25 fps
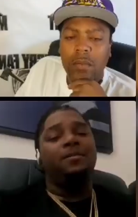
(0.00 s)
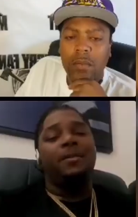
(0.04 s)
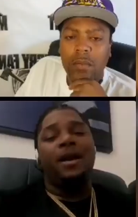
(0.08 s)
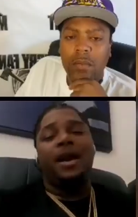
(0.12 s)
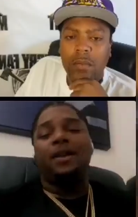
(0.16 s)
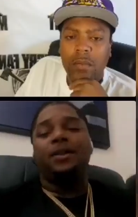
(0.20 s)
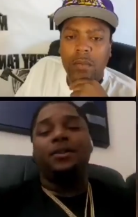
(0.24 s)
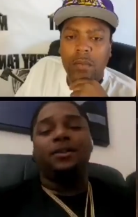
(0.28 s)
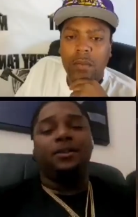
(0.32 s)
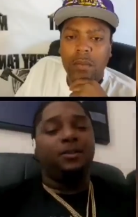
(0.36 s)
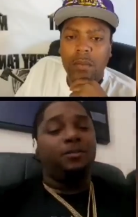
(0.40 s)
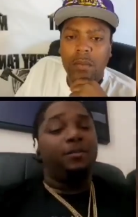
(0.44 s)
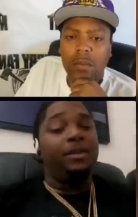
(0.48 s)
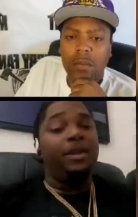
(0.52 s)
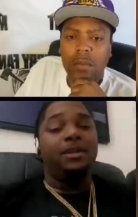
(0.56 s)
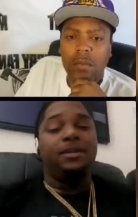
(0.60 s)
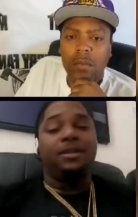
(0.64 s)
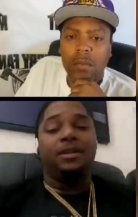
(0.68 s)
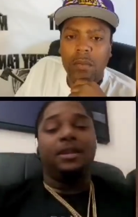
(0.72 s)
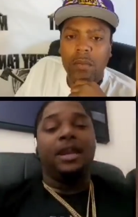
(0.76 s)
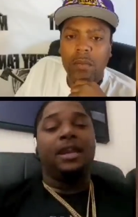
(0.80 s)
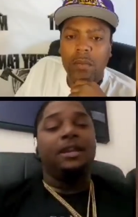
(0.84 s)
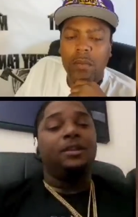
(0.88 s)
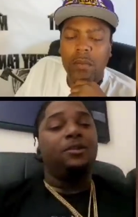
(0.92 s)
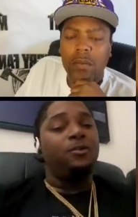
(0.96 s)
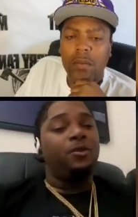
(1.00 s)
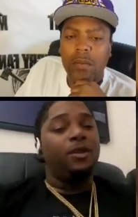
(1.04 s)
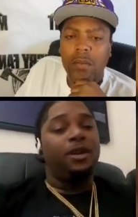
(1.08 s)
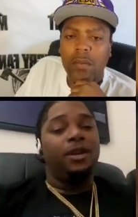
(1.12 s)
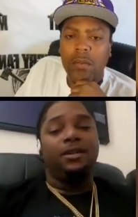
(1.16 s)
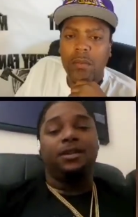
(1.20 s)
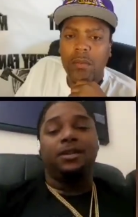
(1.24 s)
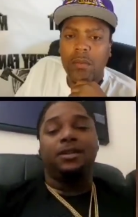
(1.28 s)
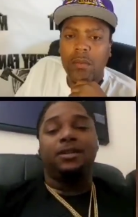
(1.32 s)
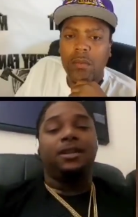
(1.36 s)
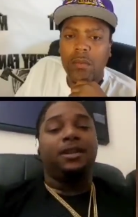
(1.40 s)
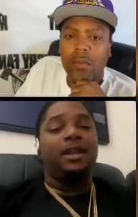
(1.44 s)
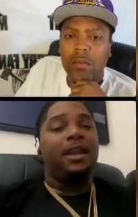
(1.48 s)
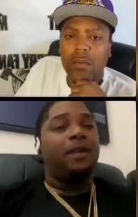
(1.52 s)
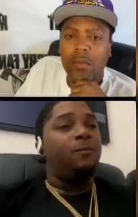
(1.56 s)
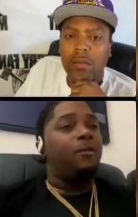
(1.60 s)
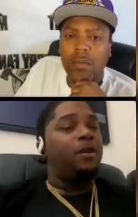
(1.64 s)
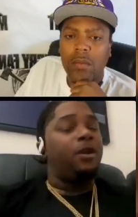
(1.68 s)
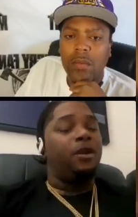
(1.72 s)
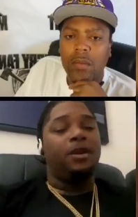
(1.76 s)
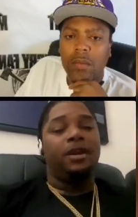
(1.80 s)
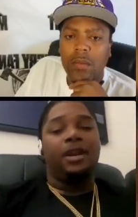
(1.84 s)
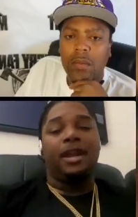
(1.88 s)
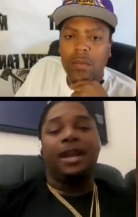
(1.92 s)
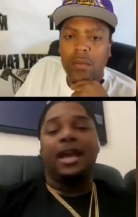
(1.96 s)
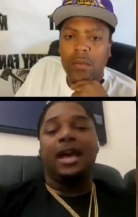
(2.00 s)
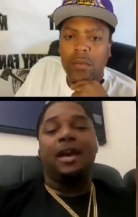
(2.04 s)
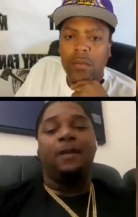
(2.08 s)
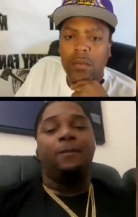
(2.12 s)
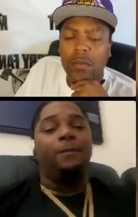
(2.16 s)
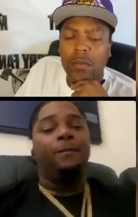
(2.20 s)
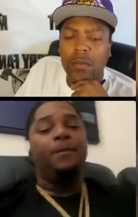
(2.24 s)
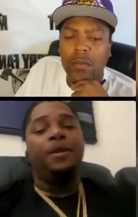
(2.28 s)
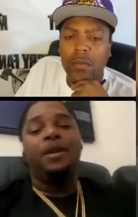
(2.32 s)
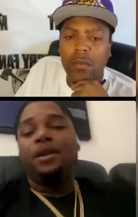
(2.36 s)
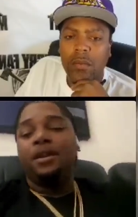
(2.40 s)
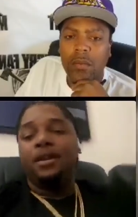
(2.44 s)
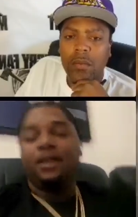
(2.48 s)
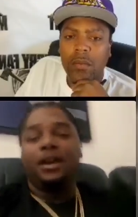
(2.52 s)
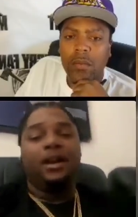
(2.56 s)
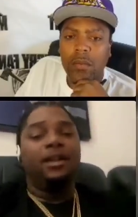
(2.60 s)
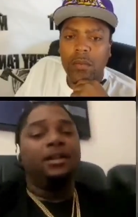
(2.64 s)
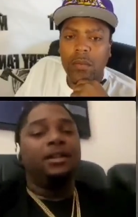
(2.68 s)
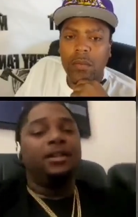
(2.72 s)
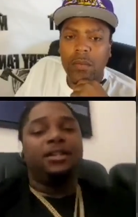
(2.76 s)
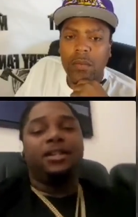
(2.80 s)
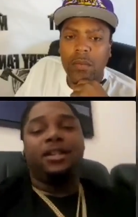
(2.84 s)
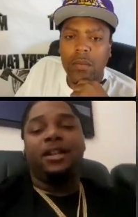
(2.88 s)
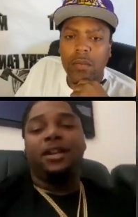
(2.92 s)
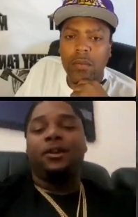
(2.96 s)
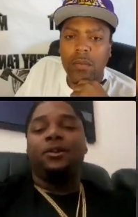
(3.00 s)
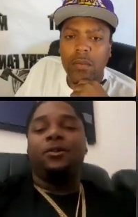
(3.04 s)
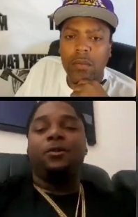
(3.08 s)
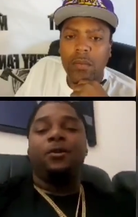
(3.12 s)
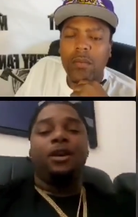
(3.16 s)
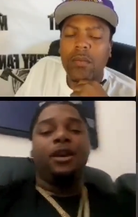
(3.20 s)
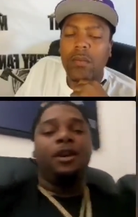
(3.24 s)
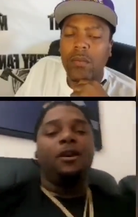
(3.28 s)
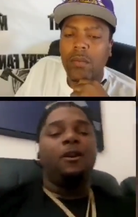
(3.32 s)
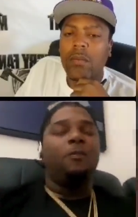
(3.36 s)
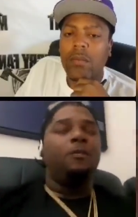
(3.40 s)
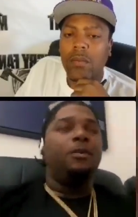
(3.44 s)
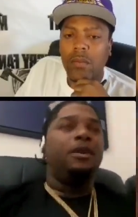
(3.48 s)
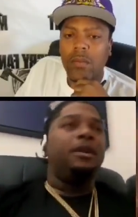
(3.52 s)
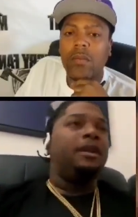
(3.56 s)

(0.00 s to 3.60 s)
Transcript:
Speaker 1: these ballers is busy. They doing other shit. They working. They got other shit going on.